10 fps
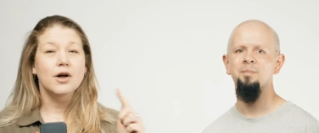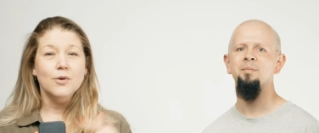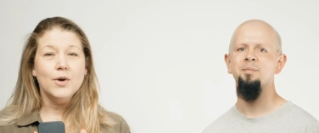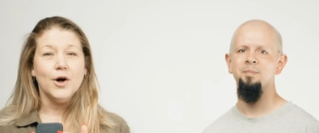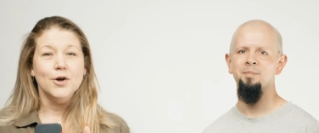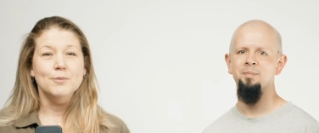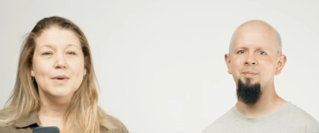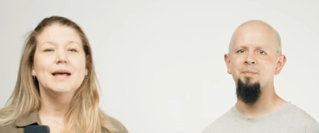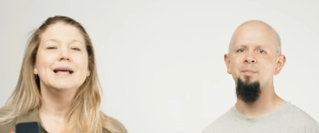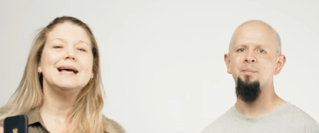Speaker 1: go home,
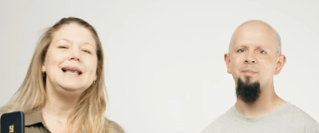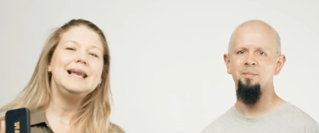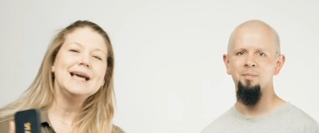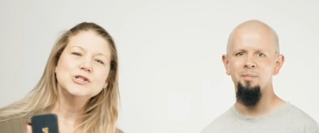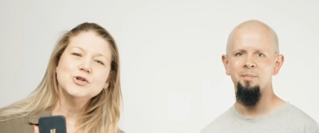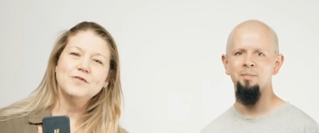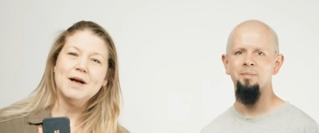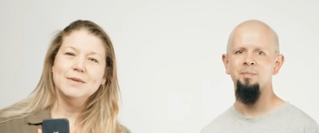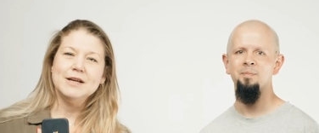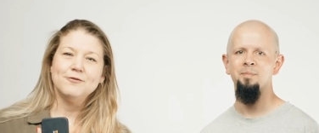collect your
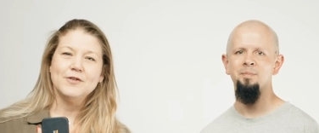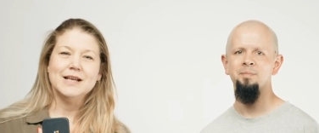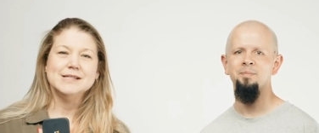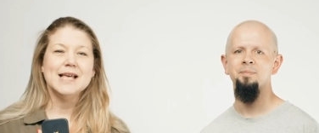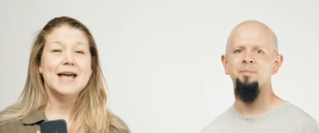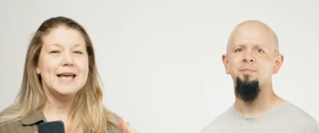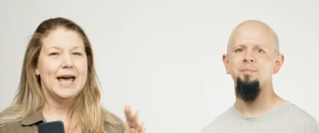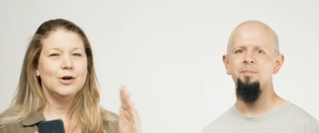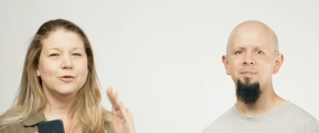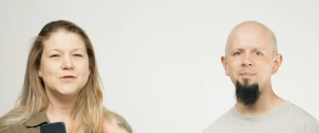family and friends, and
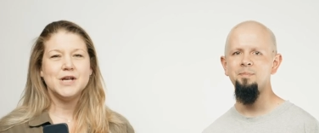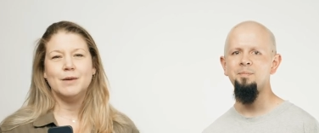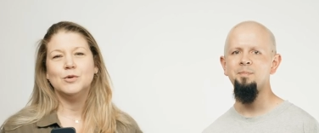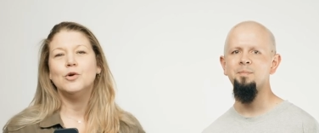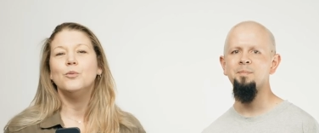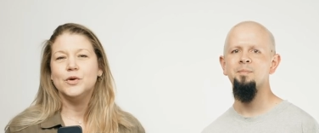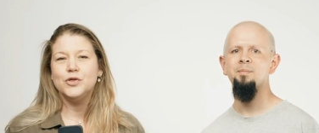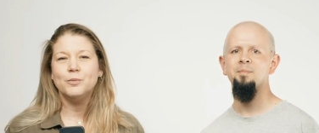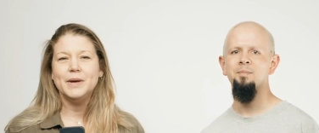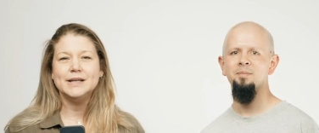head off to Hemel with
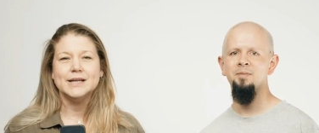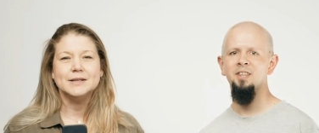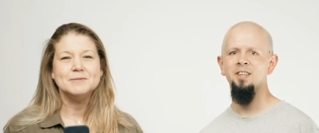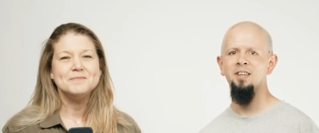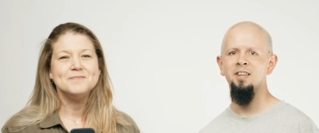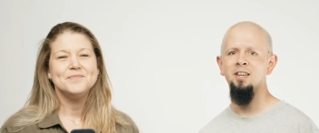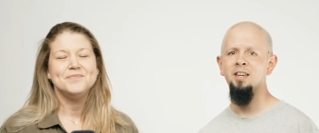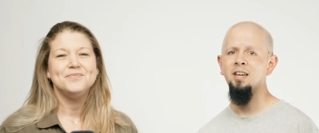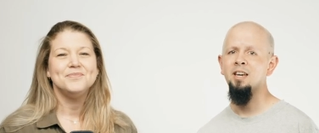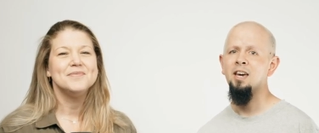your picnic.
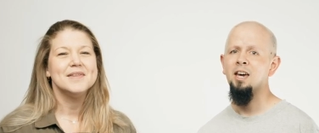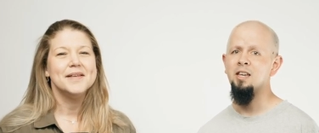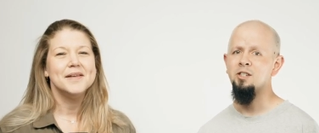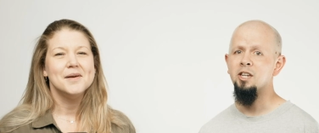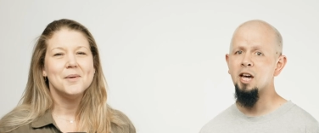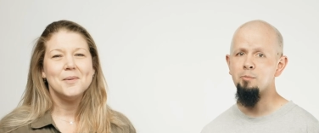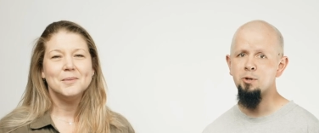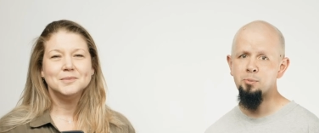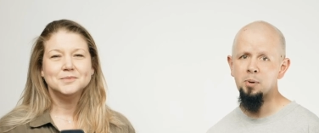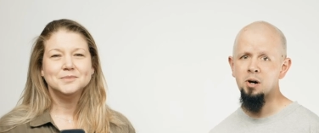
Speaker 2: It's in
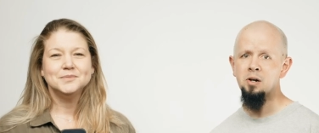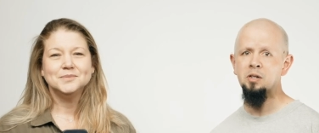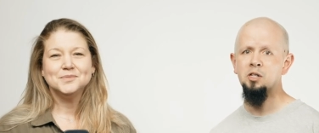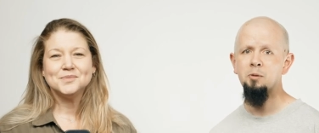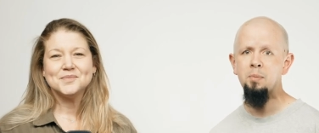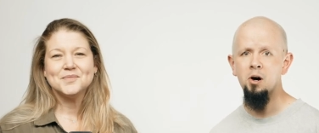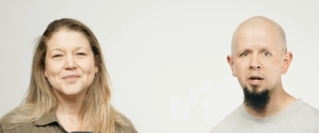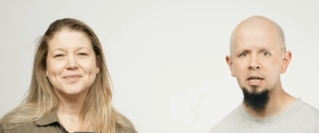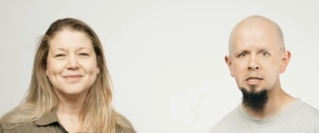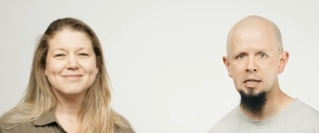Gadebridge Park, so
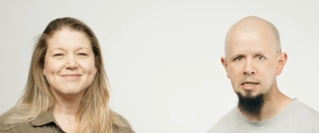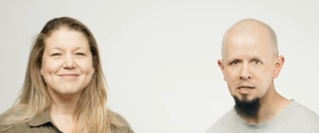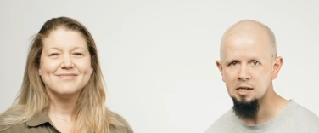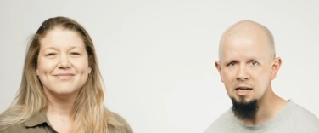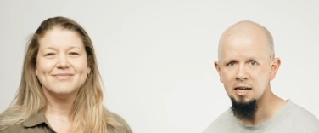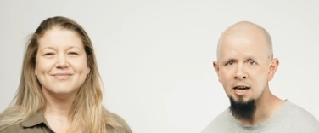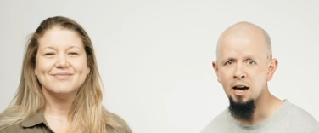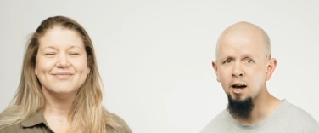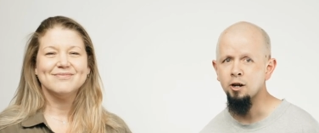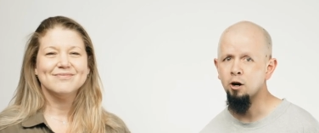parking is easy.
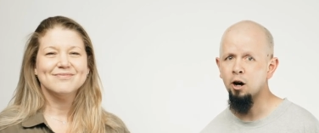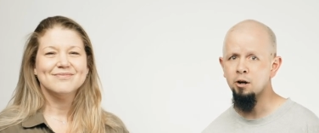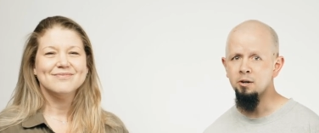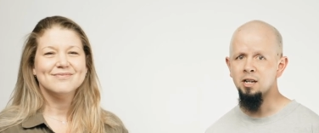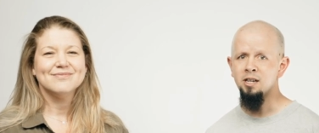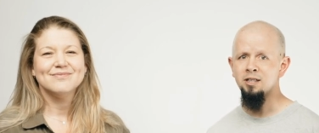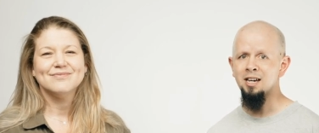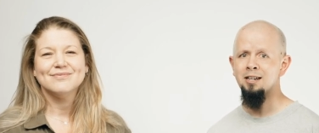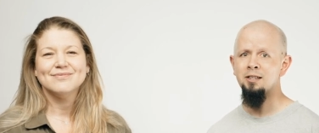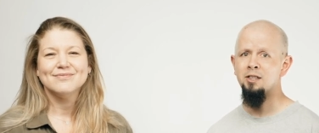And not only
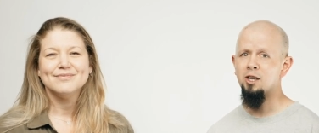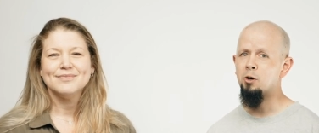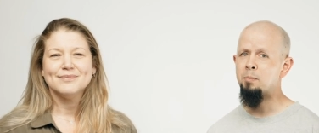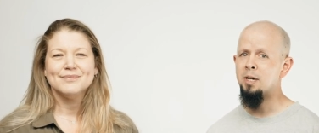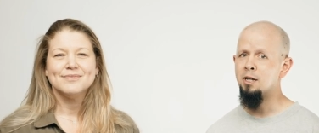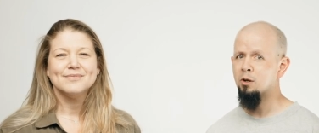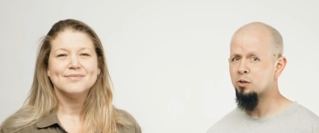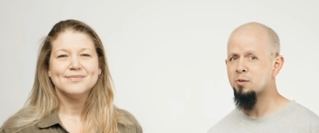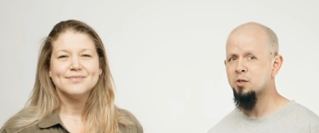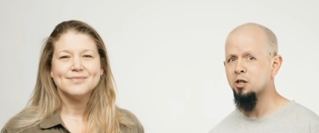that, there'll be lots
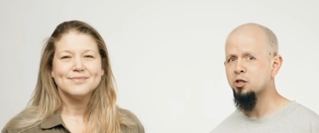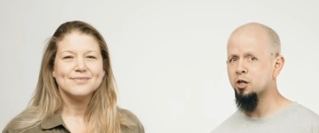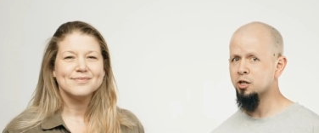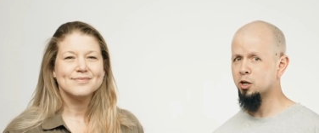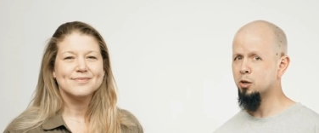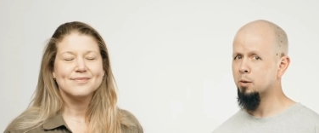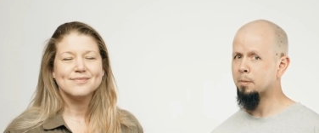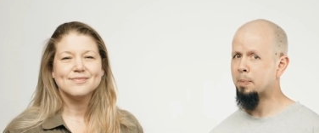of sunshine too.